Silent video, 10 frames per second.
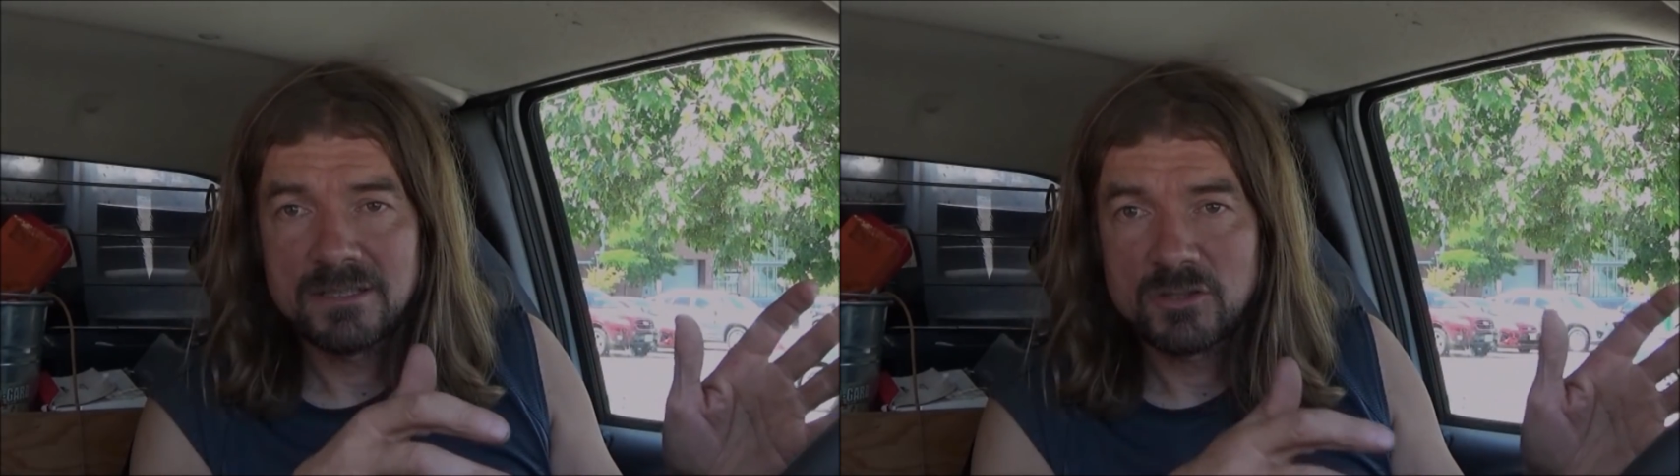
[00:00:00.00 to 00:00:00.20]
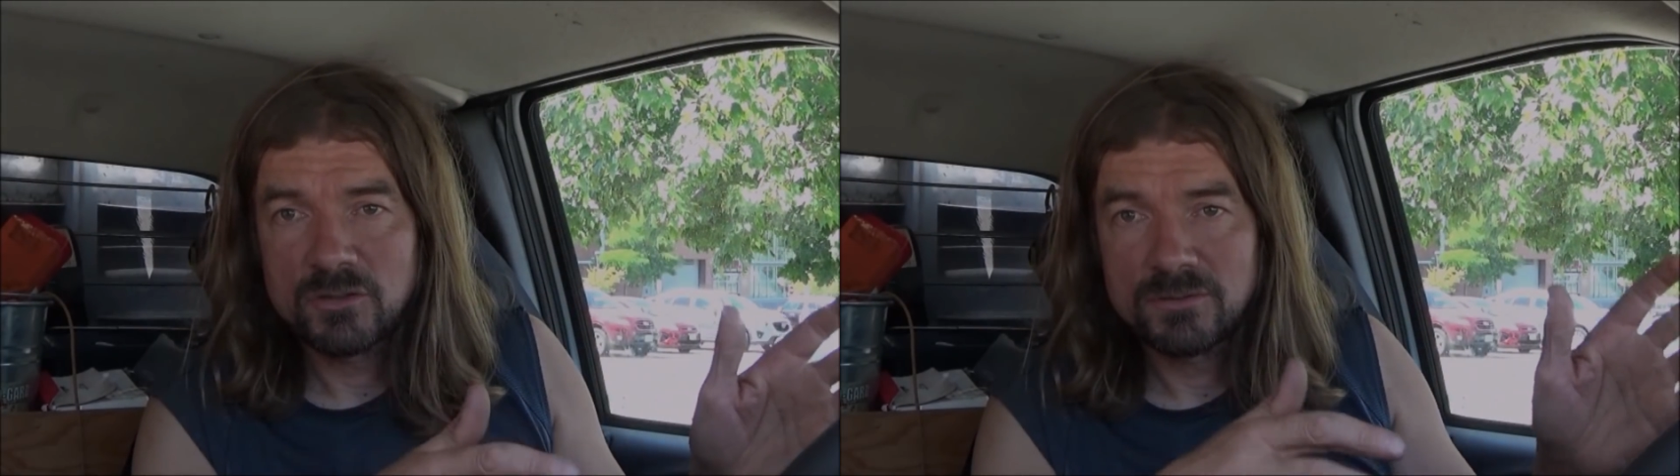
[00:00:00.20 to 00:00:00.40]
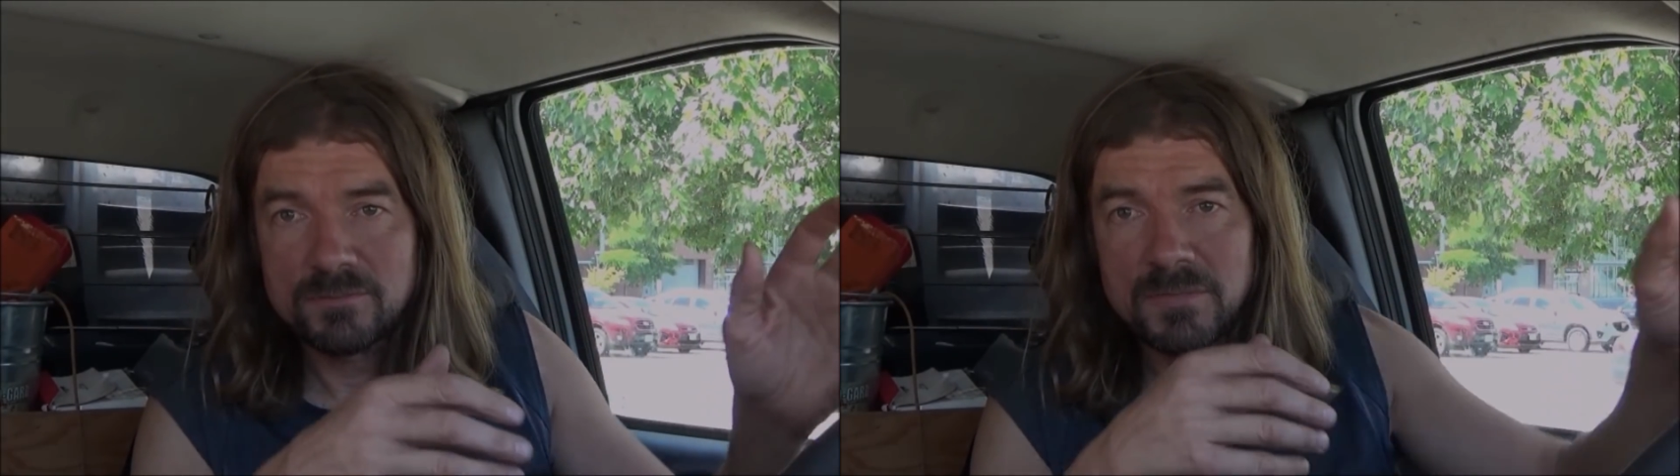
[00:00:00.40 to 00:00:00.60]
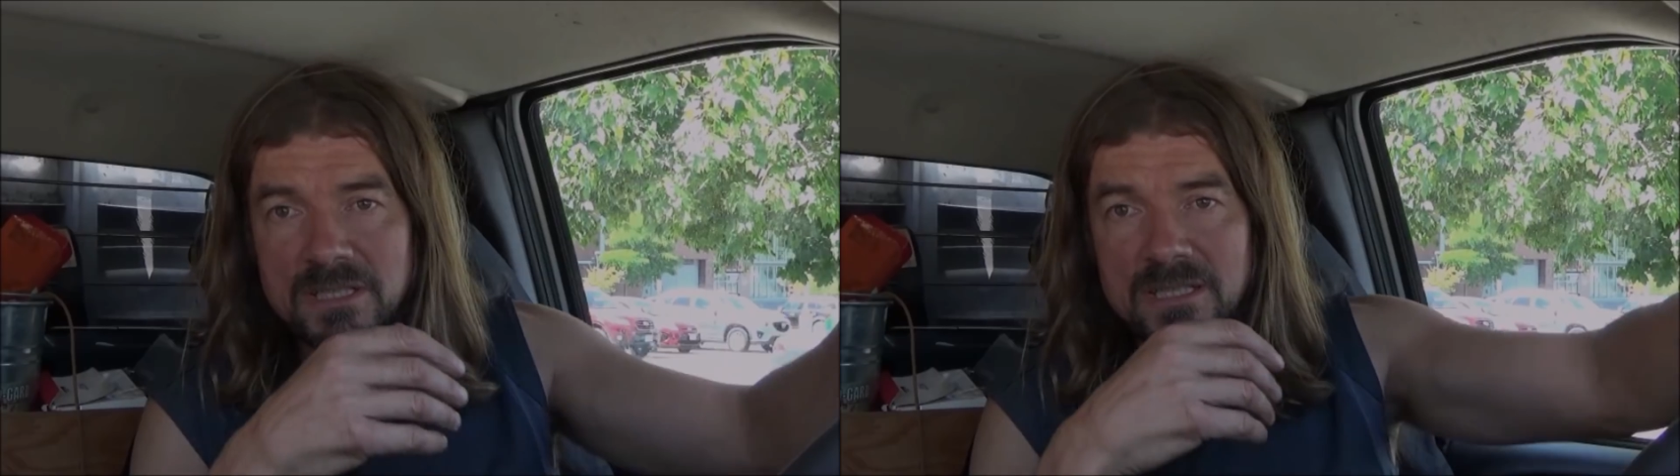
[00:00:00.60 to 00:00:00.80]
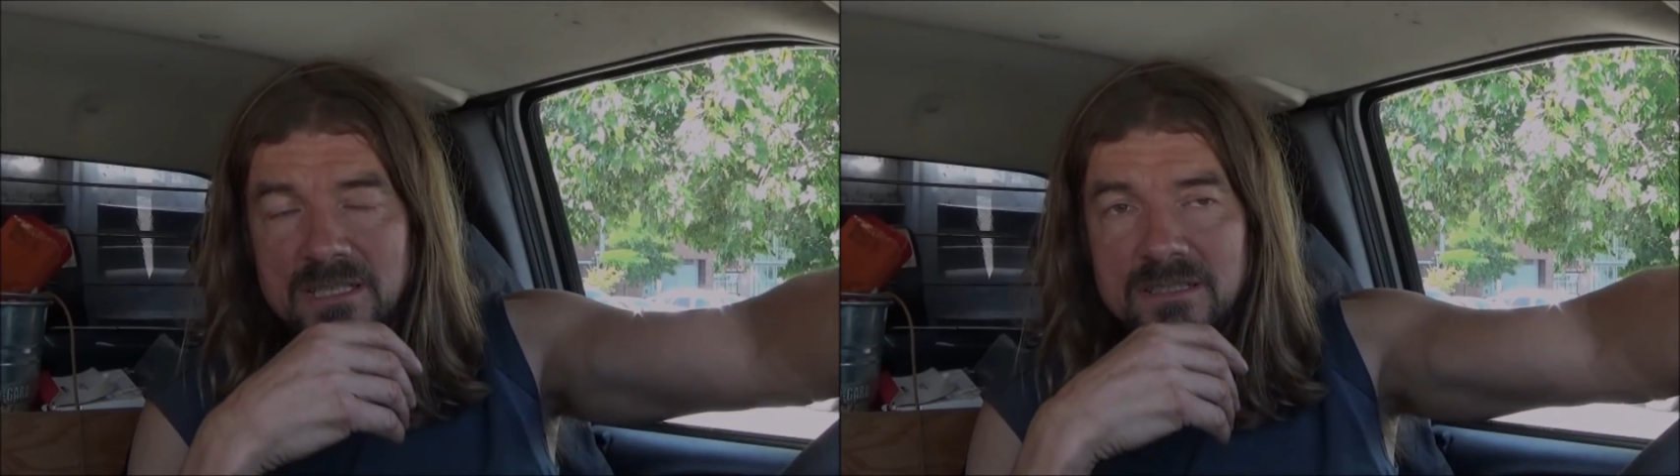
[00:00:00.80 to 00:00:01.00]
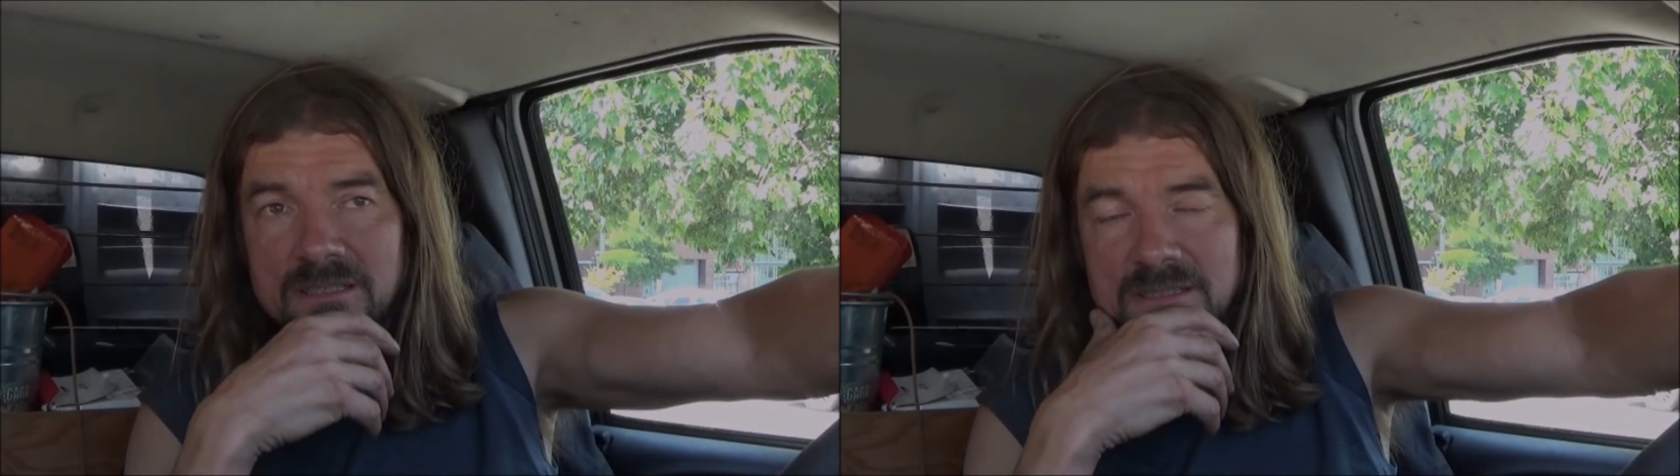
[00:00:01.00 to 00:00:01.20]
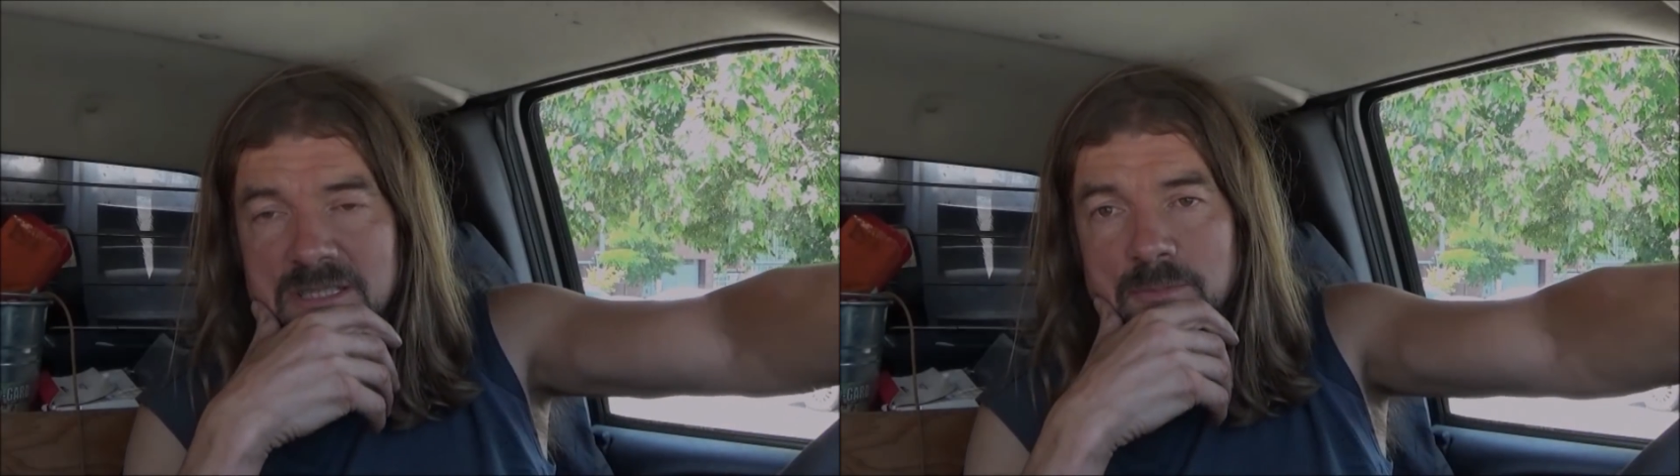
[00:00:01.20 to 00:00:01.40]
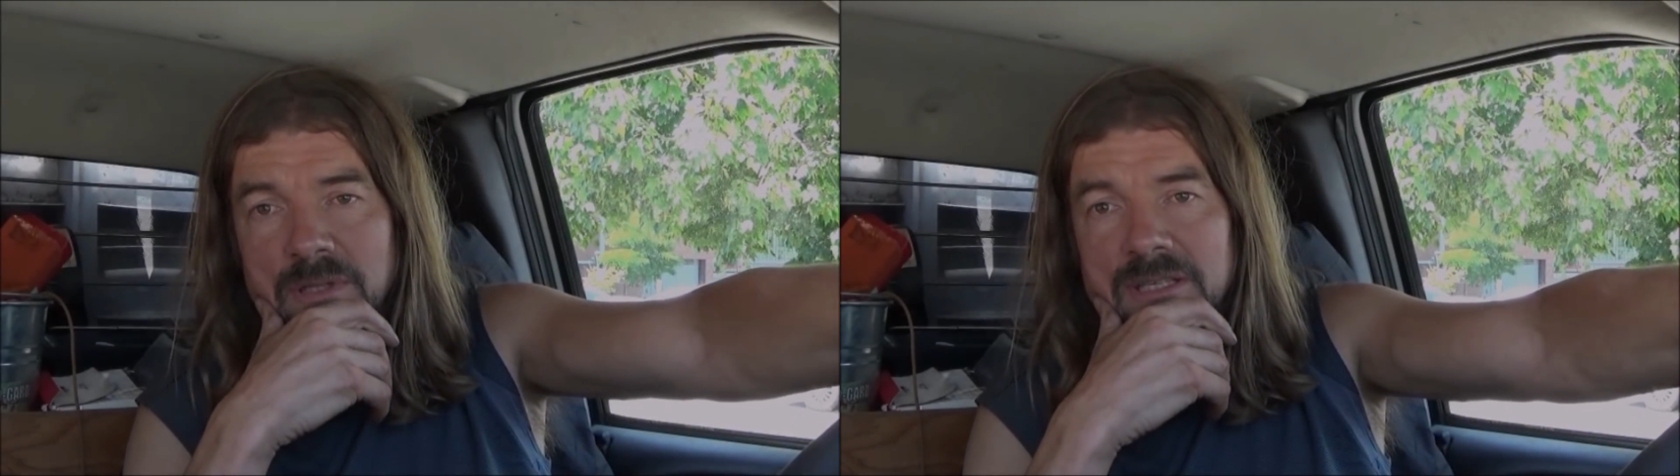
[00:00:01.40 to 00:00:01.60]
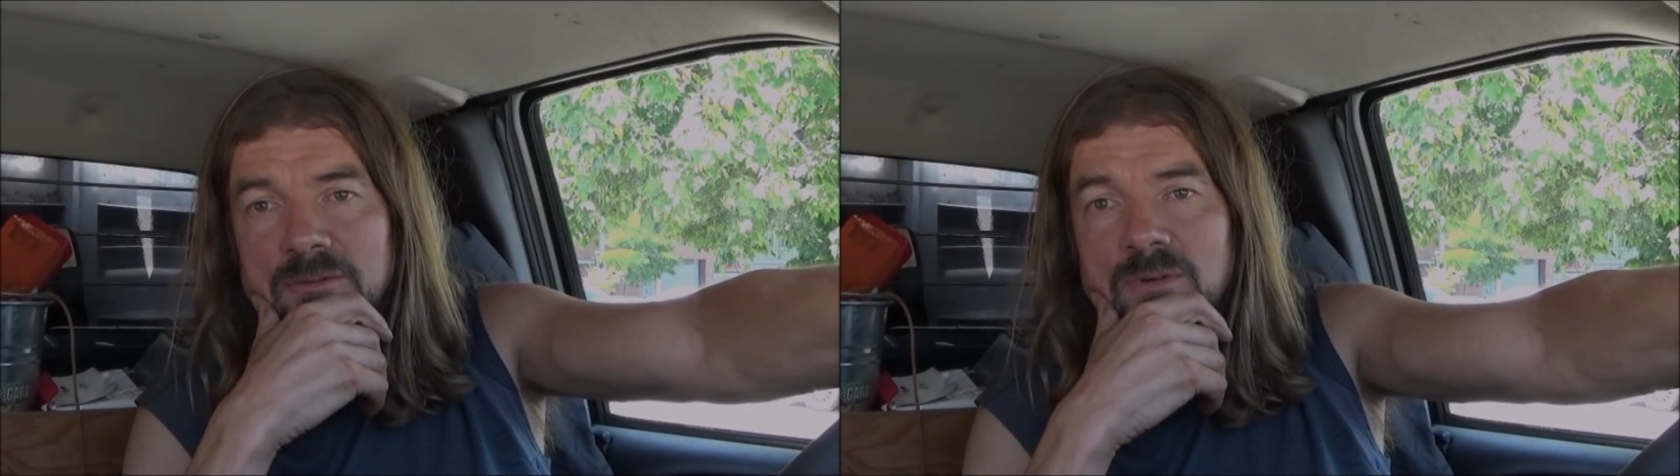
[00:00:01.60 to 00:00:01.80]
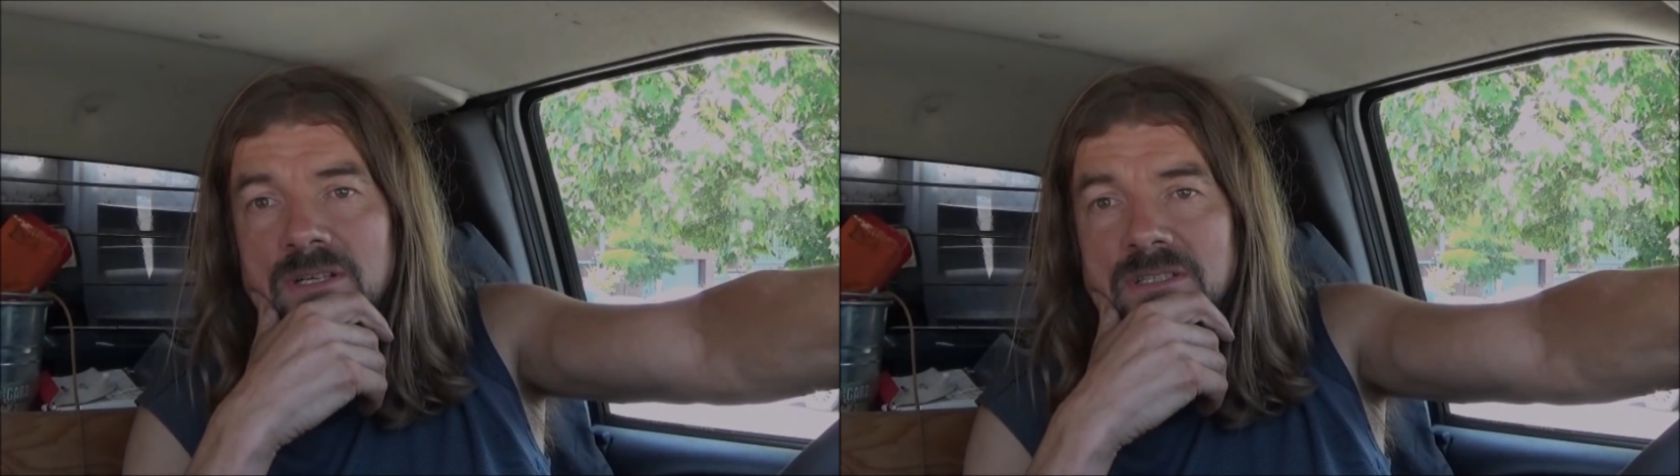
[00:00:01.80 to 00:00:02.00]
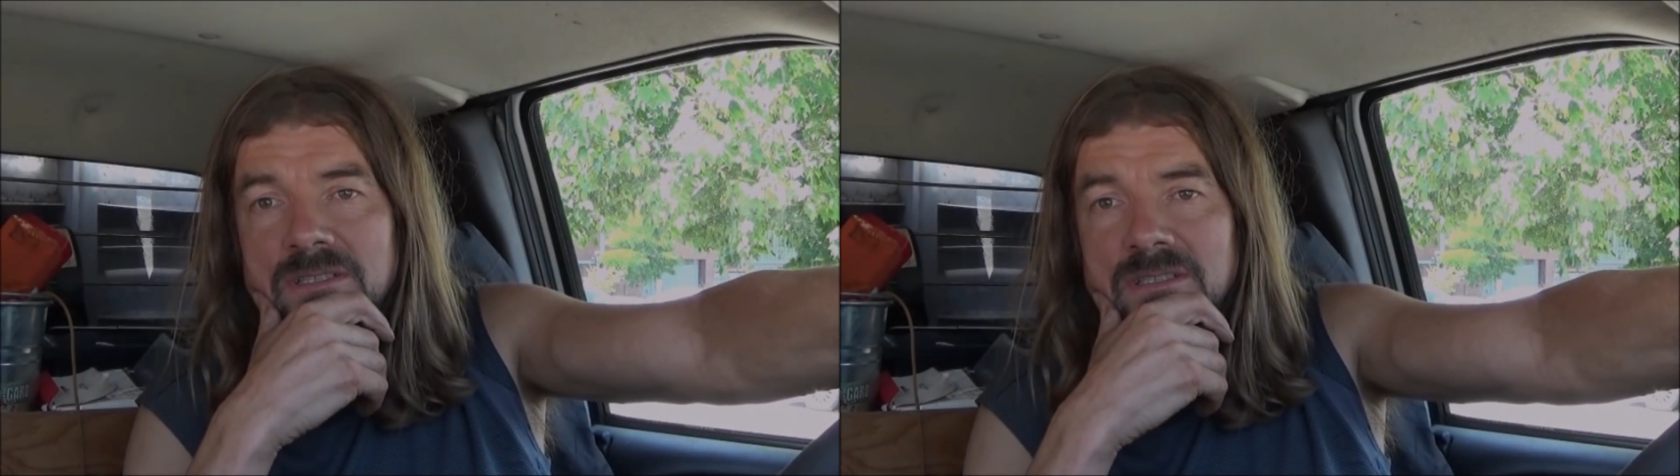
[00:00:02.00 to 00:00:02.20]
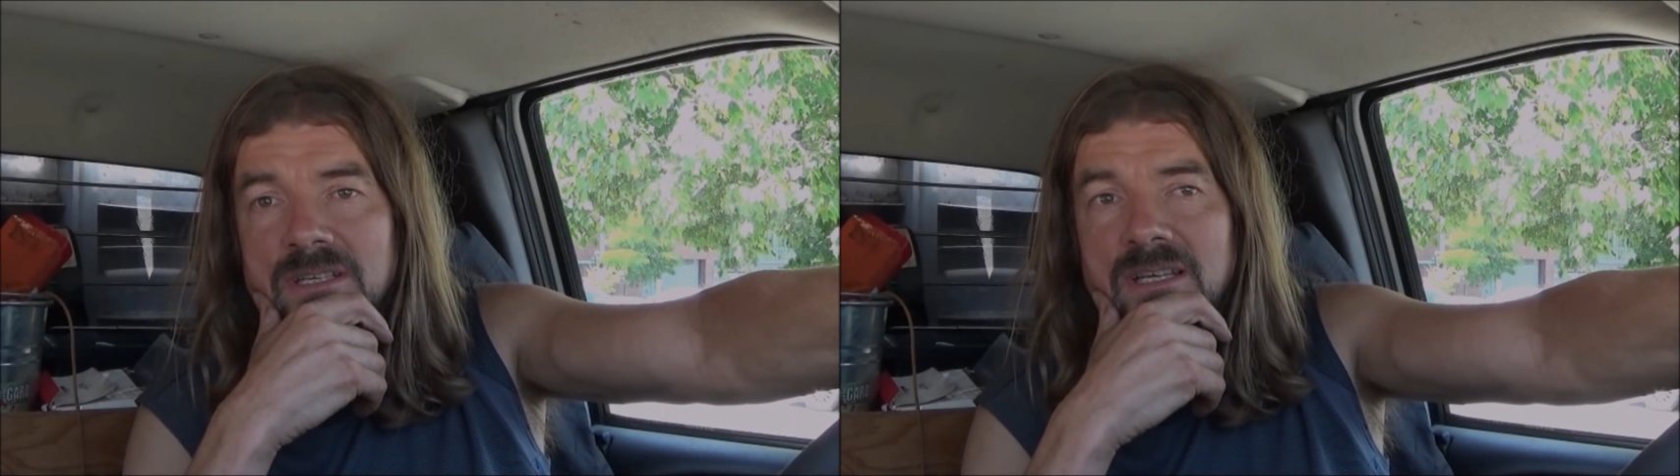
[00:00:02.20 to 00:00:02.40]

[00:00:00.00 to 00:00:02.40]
he showed me the split one,